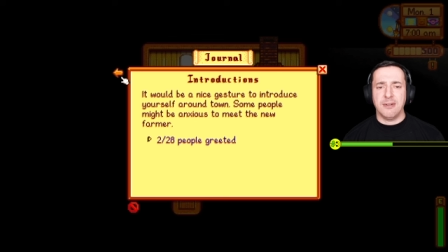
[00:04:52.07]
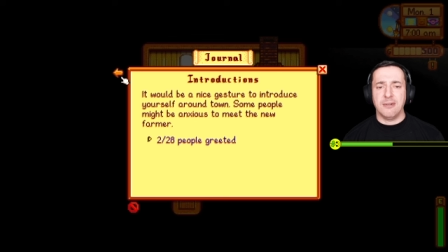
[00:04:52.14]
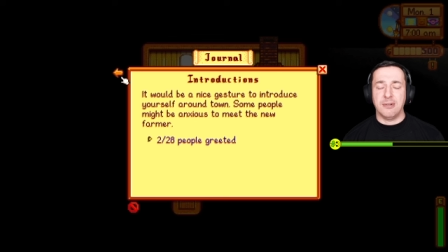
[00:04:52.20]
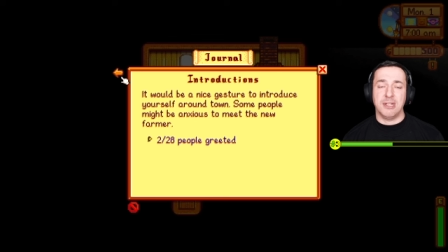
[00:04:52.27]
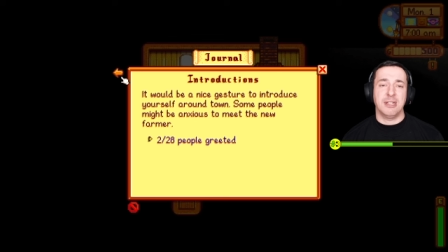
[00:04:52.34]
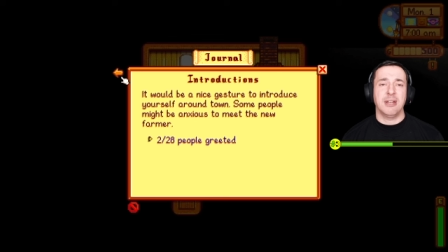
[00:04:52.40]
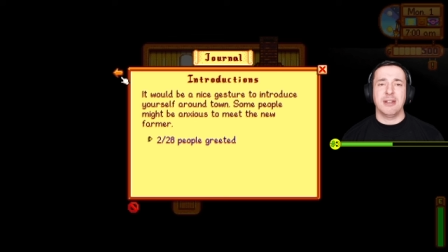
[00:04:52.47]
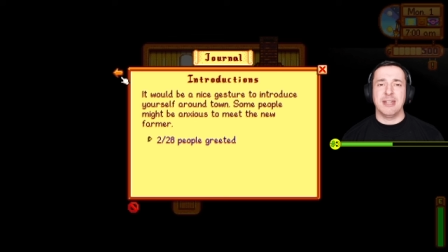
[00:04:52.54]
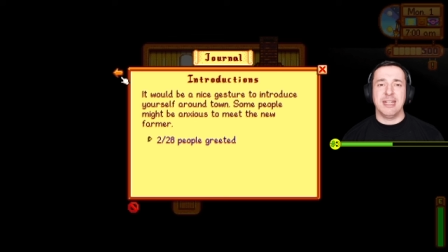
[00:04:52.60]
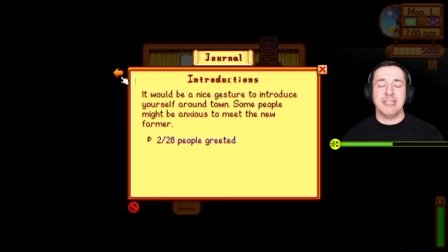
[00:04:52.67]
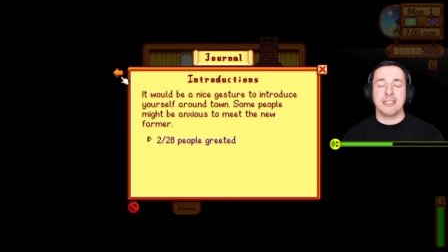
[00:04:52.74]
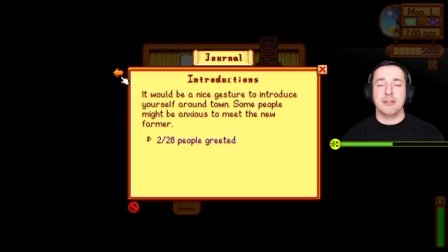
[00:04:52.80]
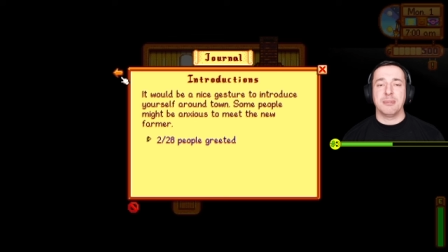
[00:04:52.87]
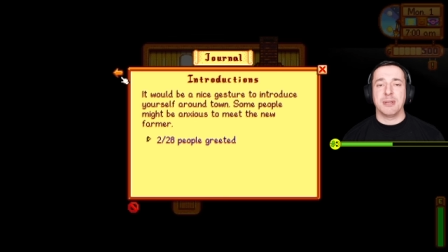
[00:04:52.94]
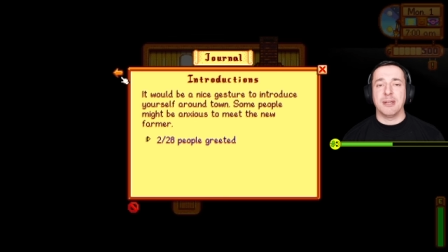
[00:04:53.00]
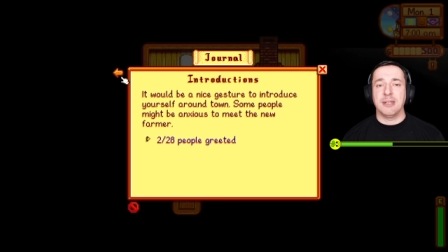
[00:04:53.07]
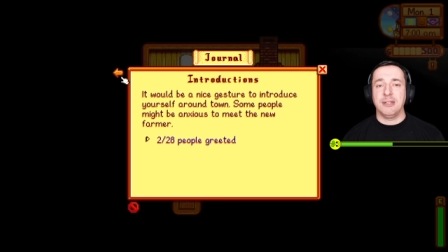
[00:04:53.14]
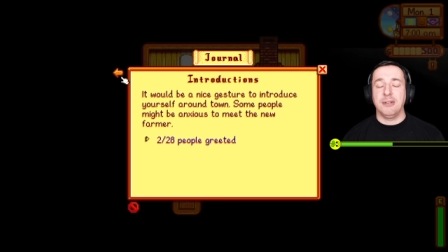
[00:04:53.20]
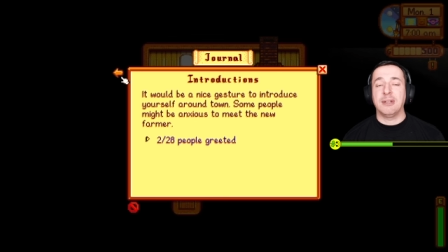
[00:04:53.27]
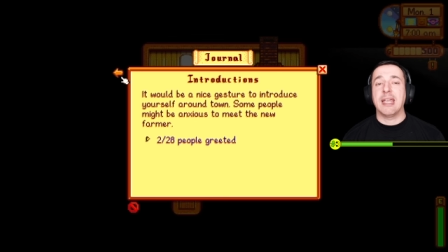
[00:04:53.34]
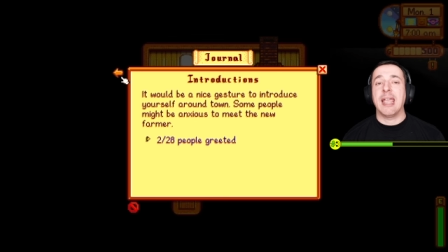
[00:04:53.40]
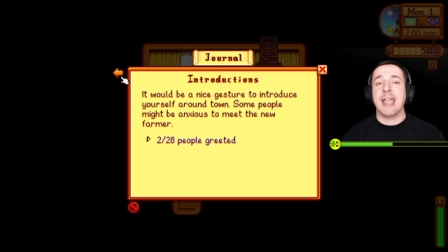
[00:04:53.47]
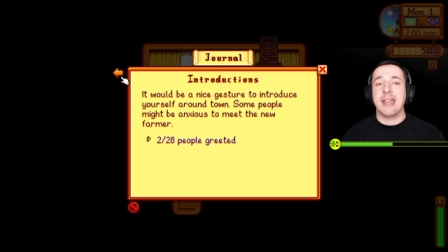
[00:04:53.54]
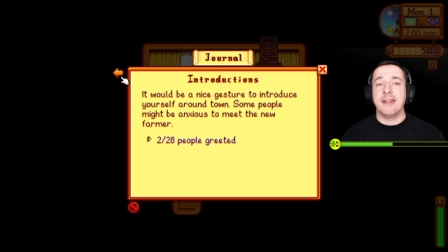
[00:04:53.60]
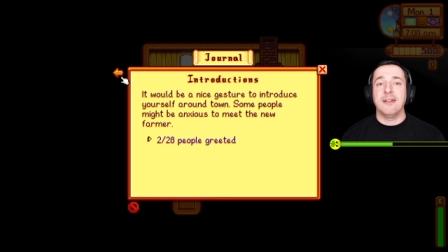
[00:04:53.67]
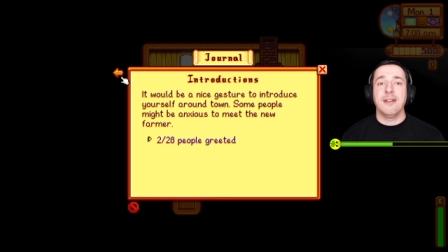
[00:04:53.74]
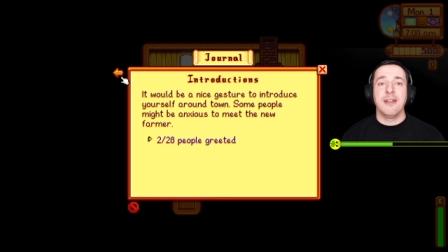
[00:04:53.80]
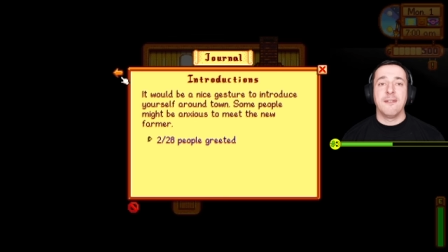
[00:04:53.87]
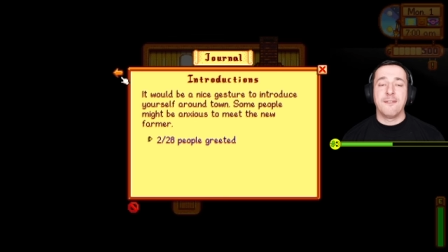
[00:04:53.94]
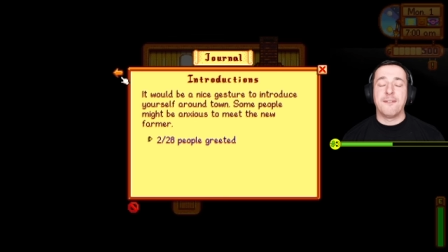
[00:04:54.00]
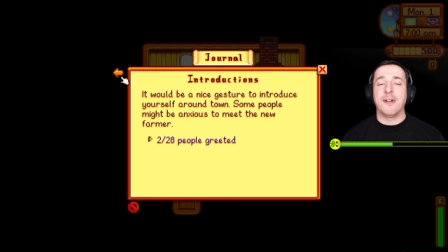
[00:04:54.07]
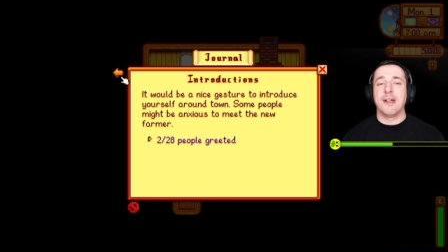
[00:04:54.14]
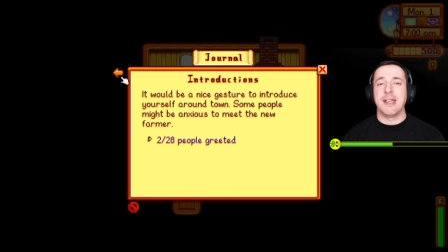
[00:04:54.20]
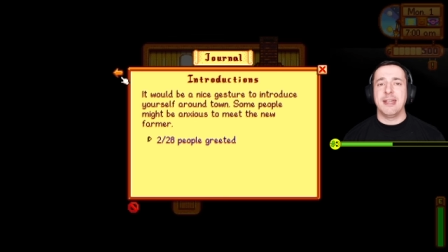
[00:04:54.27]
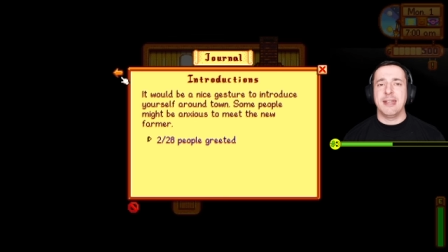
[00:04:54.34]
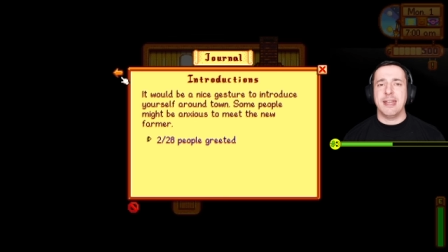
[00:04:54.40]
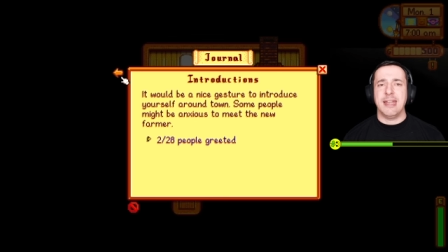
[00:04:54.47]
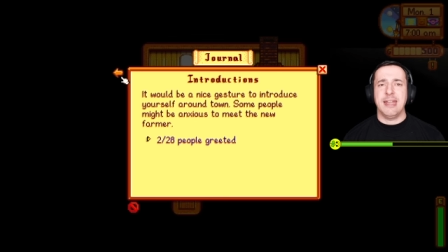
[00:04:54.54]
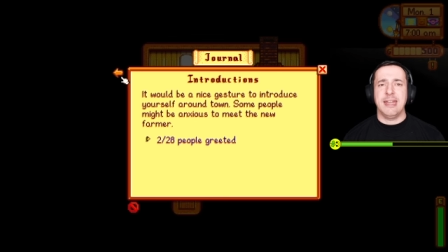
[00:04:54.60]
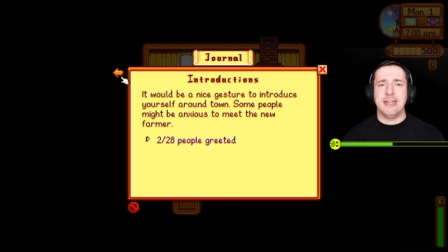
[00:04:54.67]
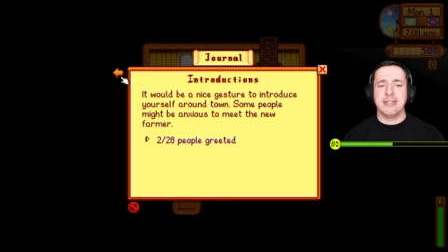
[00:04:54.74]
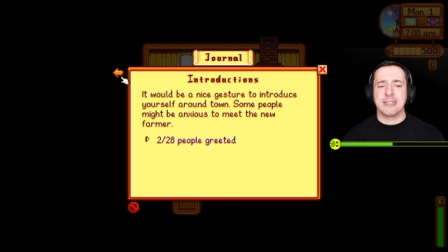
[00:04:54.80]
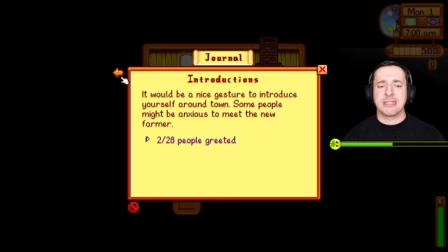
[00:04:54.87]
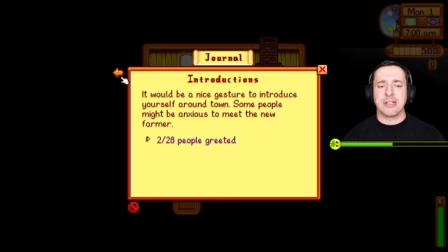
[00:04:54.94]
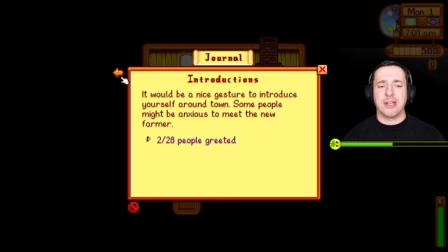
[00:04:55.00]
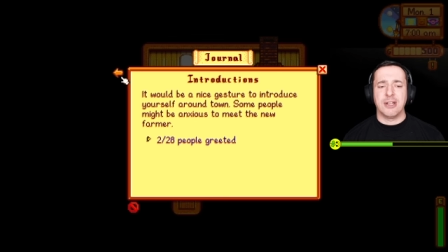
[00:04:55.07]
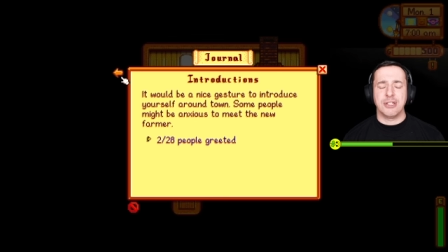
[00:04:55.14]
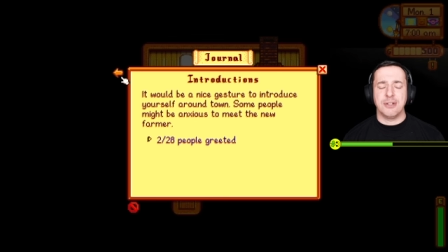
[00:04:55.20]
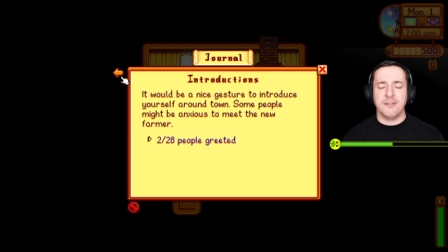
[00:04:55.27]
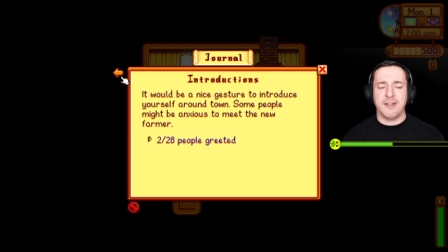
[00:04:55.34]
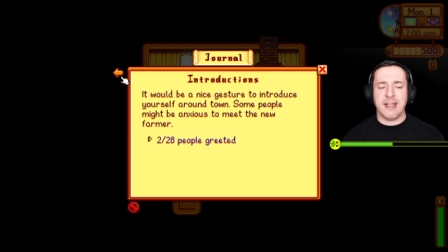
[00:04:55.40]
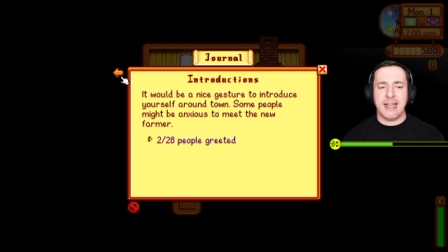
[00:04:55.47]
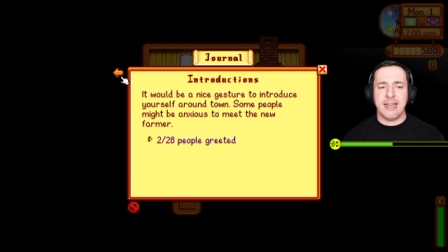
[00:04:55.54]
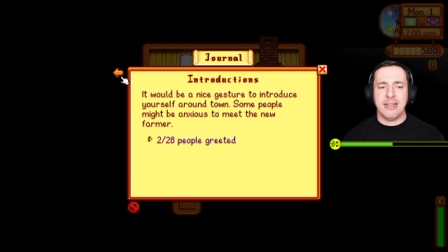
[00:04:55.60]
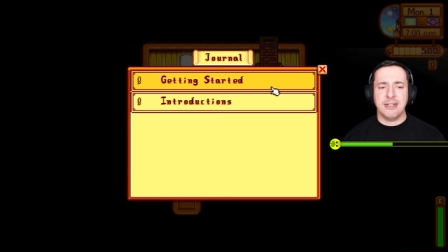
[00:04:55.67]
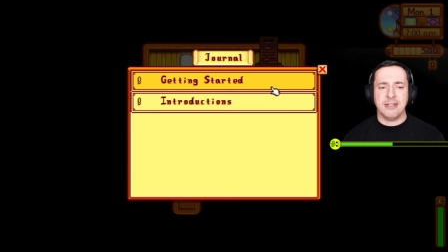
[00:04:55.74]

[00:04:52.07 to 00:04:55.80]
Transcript: or you don't need to, but you can find in Stardew Valley.